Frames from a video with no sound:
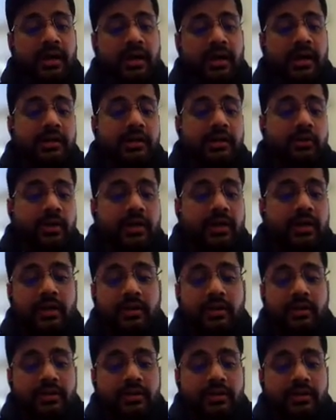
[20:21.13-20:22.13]
And
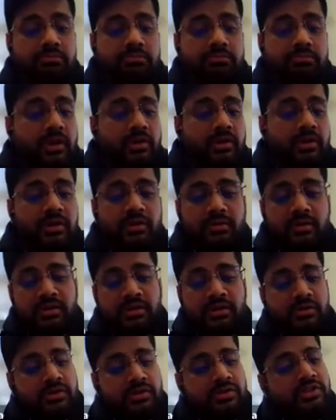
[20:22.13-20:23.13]

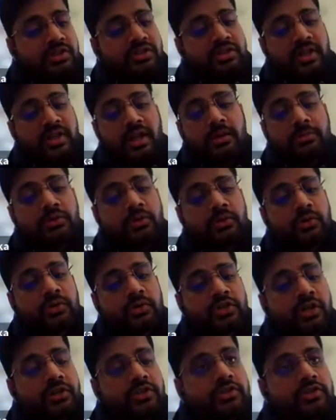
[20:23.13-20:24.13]
it just helps you a
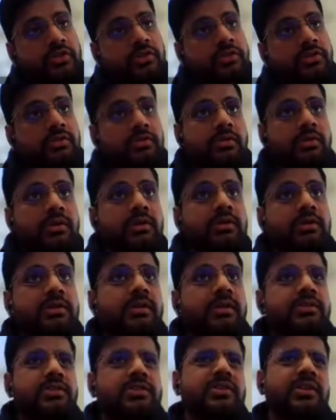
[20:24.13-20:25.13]
chance,
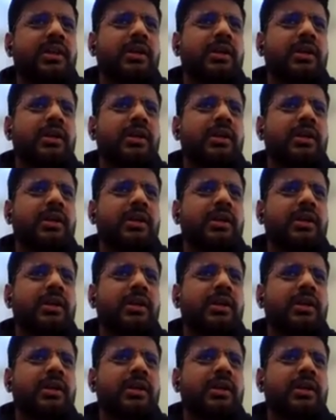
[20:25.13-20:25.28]
it just